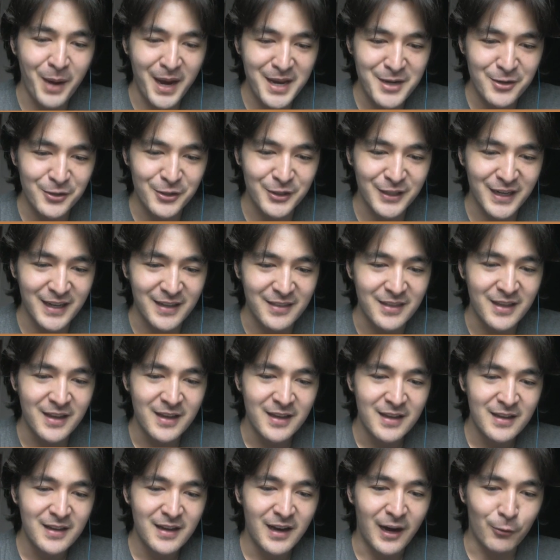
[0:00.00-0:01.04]
miner again,
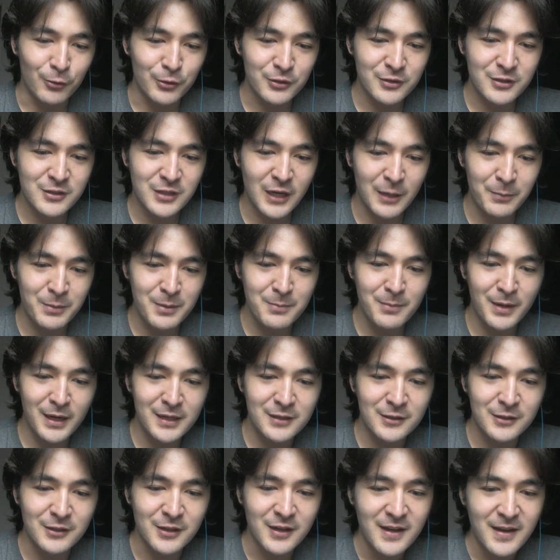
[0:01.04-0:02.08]
our chubby
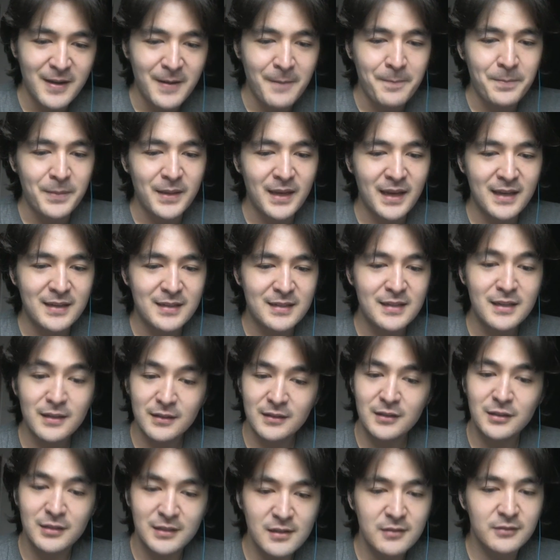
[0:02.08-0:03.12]
miner. And
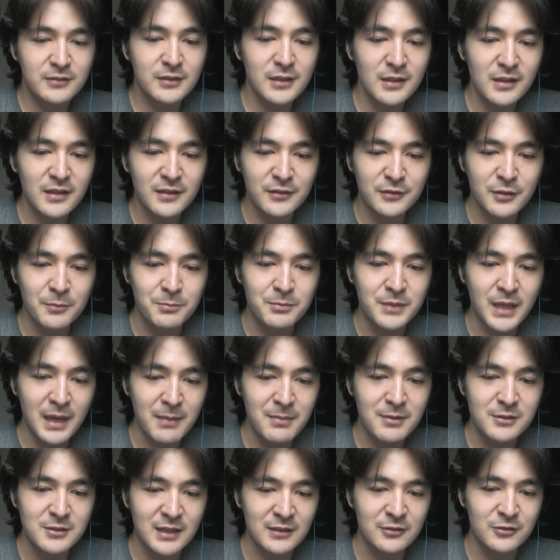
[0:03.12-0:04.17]
he's dealing some
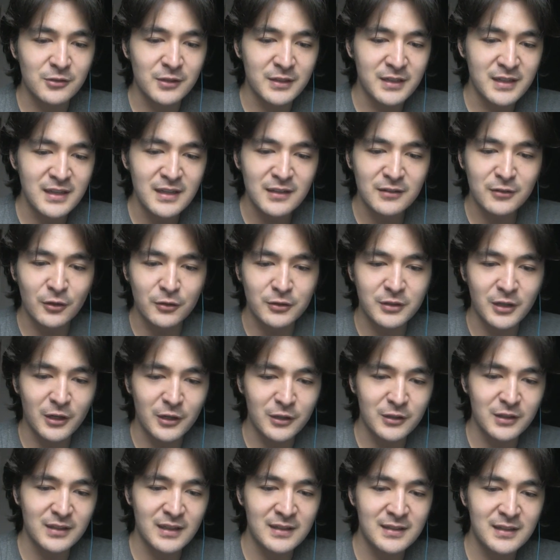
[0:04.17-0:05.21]
damage actually. He is on
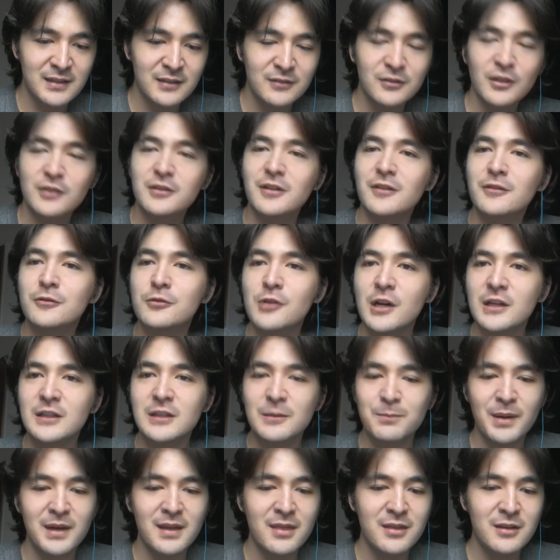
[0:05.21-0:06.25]
target and he's not
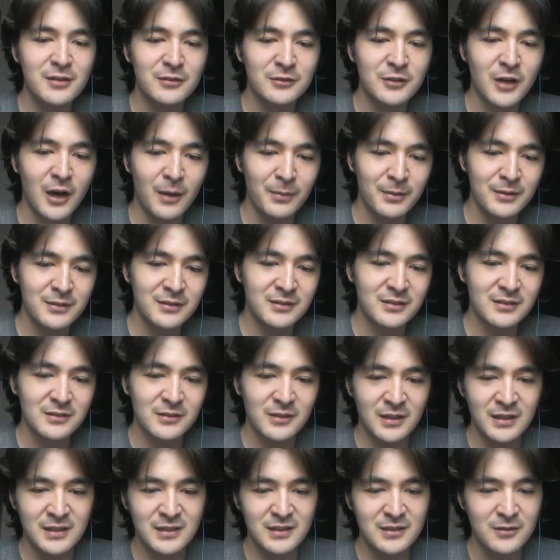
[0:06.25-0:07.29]
distracted by these goblins
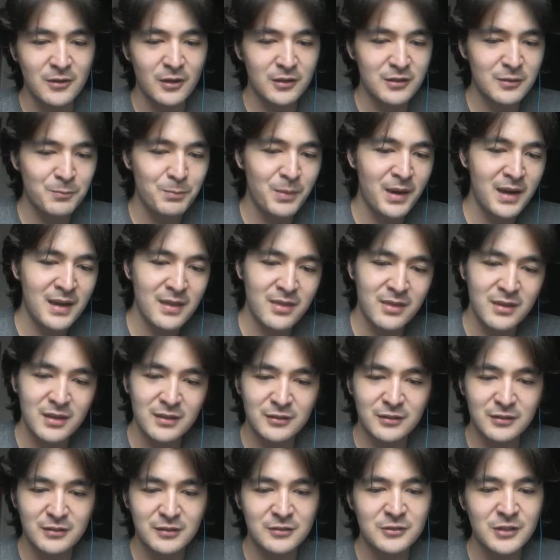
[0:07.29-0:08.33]
and not by
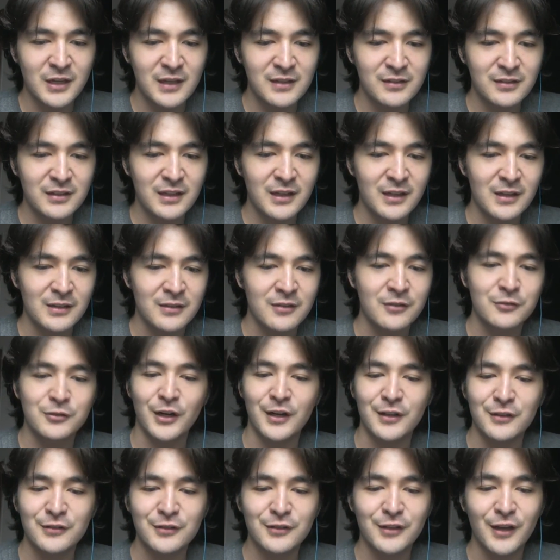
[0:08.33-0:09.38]
this giant skeleton. The
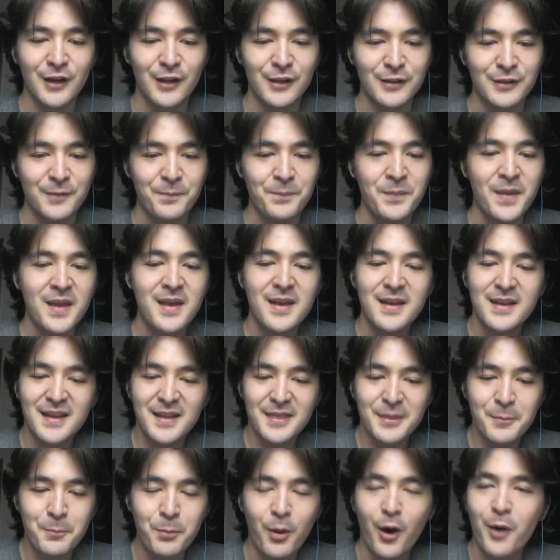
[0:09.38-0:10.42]
giant skeleton,
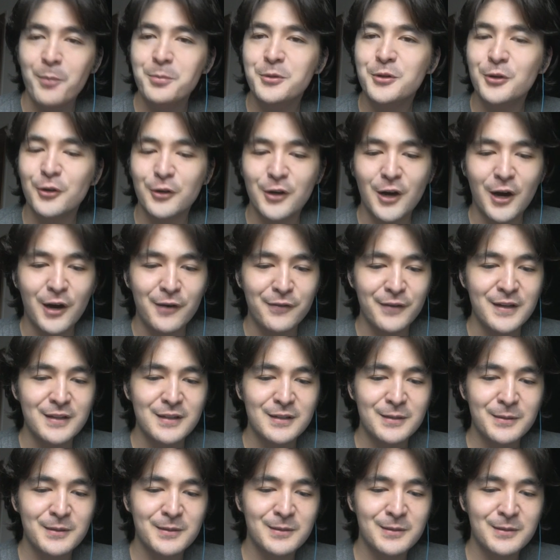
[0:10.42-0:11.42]
the bomb took off and